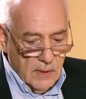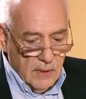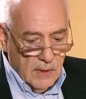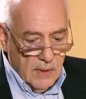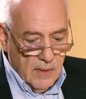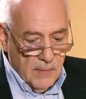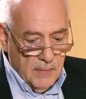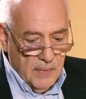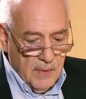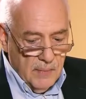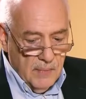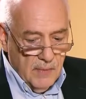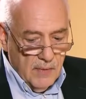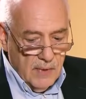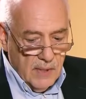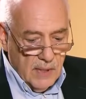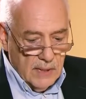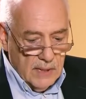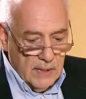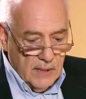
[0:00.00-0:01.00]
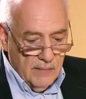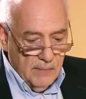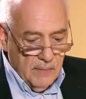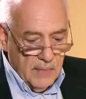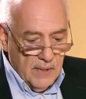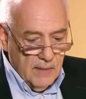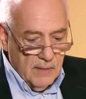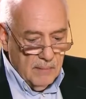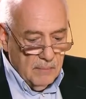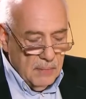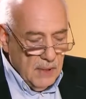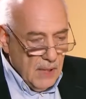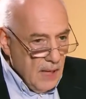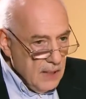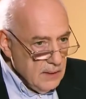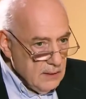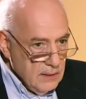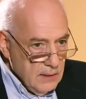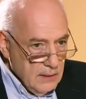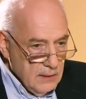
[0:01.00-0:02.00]
there are people that have been
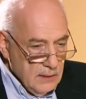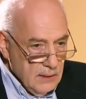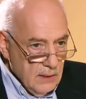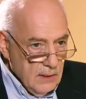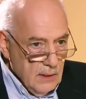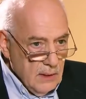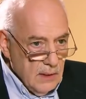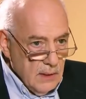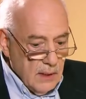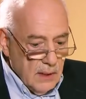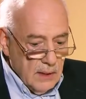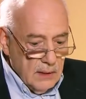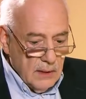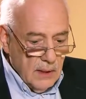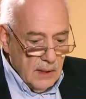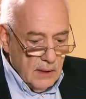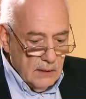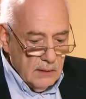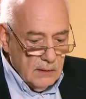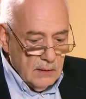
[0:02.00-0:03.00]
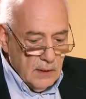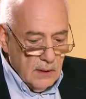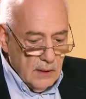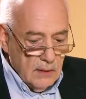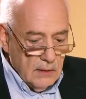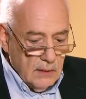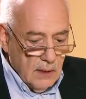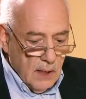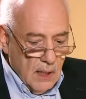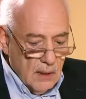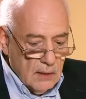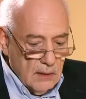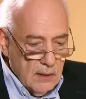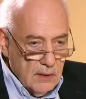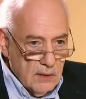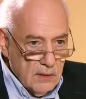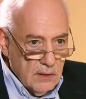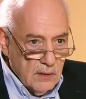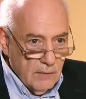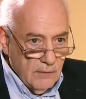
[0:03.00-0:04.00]
blinded and held in
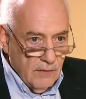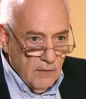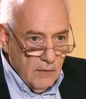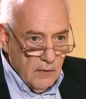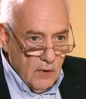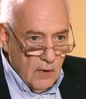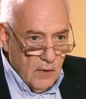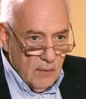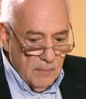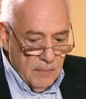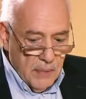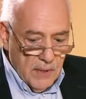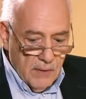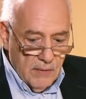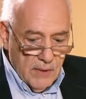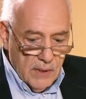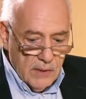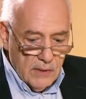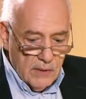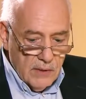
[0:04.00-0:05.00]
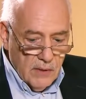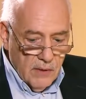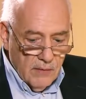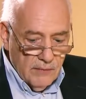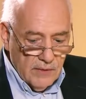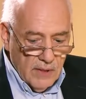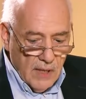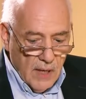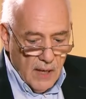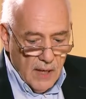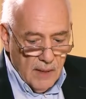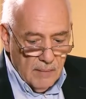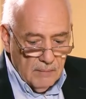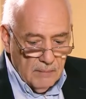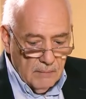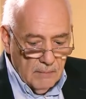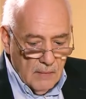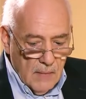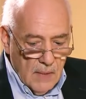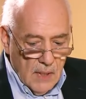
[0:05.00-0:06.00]
darkness for long periods of time.
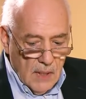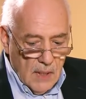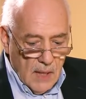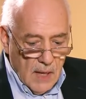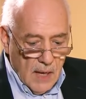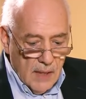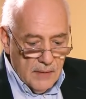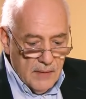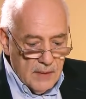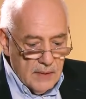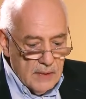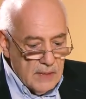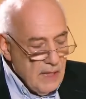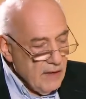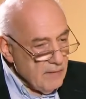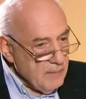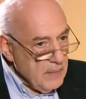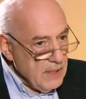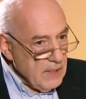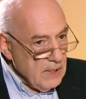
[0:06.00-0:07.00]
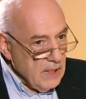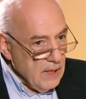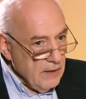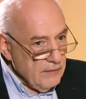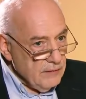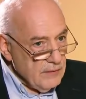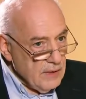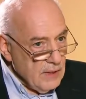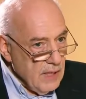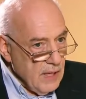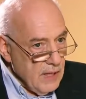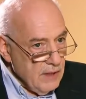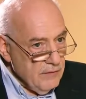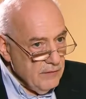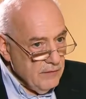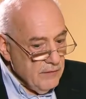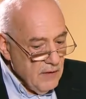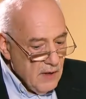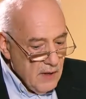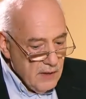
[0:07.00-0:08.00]
Others have been left
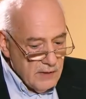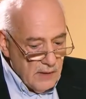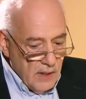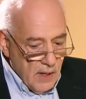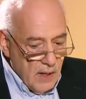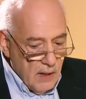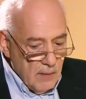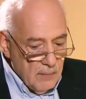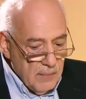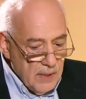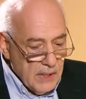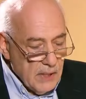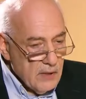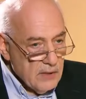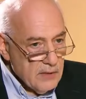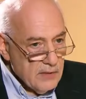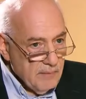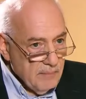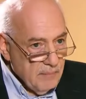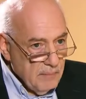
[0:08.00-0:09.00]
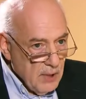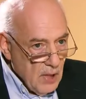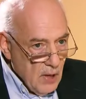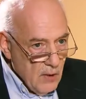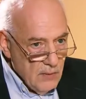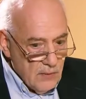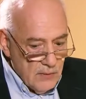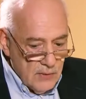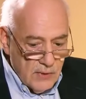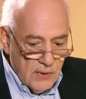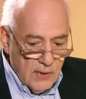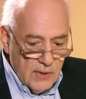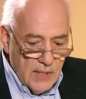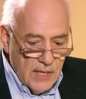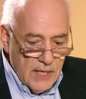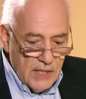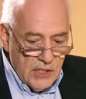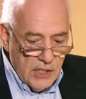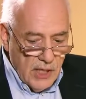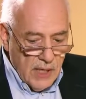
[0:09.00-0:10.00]
infertile because of blows to
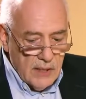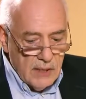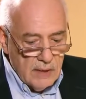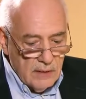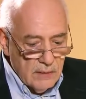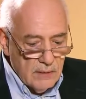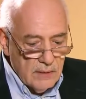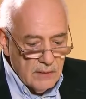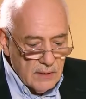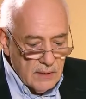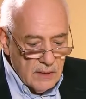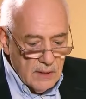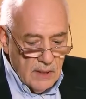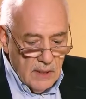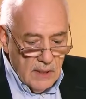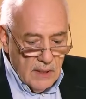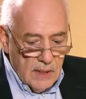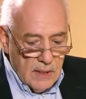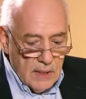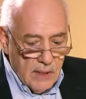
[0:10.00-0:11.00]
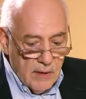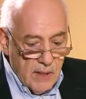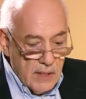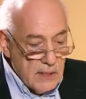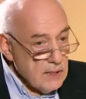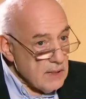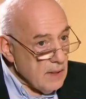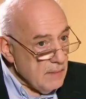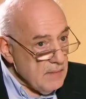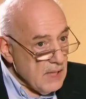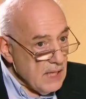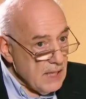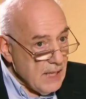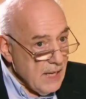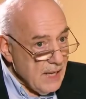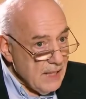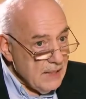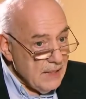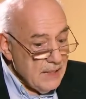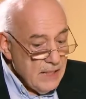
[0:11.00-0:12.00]
their genitals. There are some that
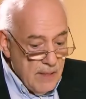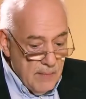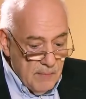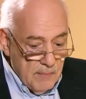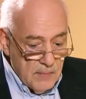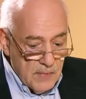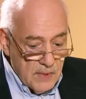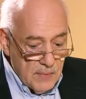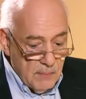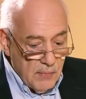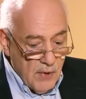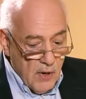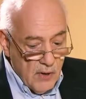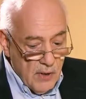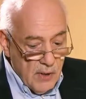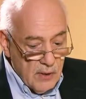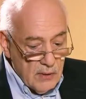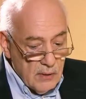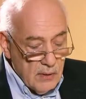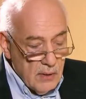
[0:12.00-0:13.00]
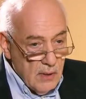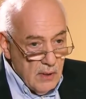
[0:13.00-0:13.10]
had limbs broken.